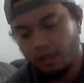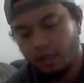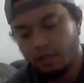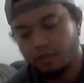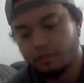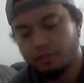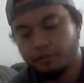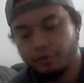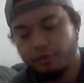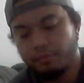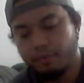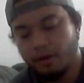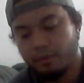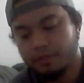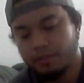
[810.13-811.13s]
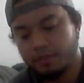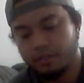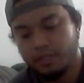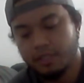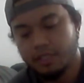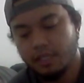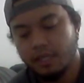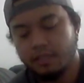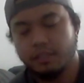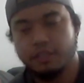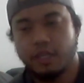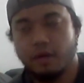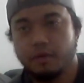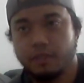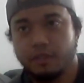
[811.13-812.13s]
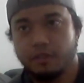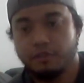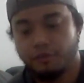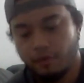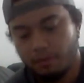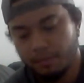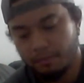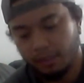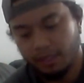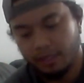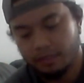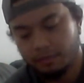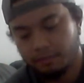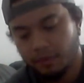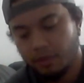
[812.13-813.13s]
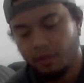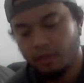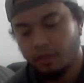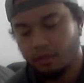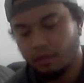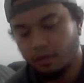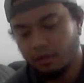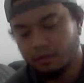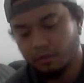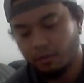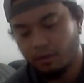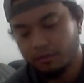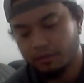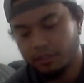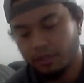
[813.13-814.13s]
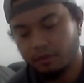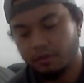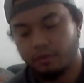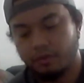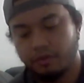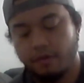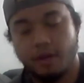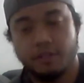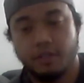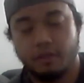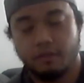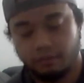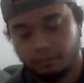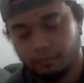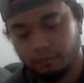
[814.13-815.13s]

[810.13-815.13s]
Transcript: and his true promises, just like the shouts and trumpet blasts, caused the walls of Jericho to crash down.